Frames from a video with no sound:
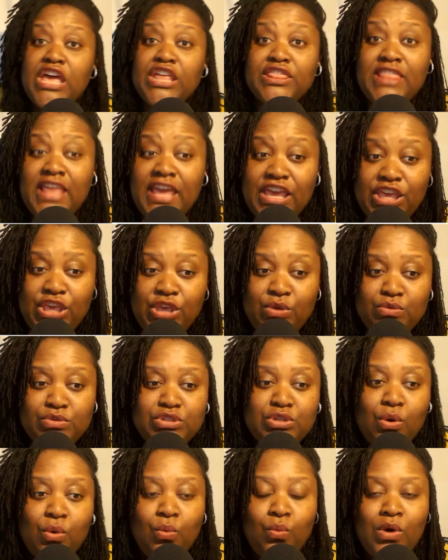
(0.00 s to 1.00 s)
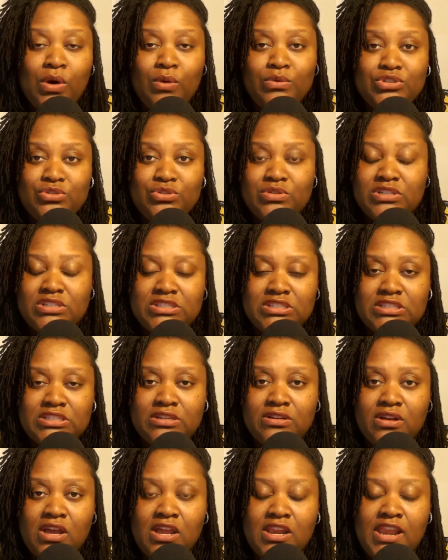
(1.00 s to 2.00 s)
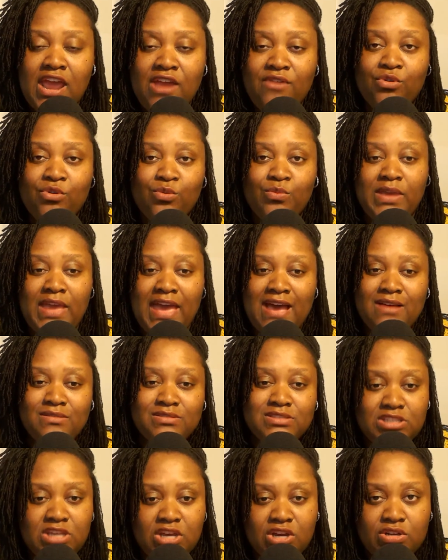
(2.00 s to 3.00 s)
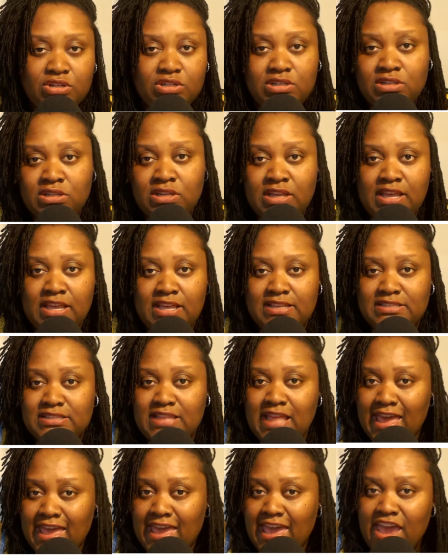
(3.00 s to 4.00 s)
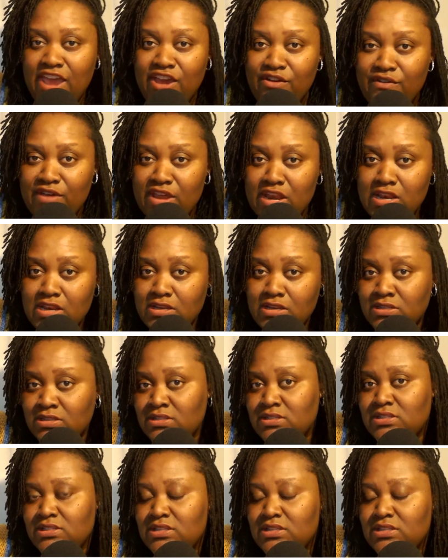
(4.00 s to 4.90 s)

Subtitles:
Thank you. So what would you consider a Nairobi outskirt? Is that Karen?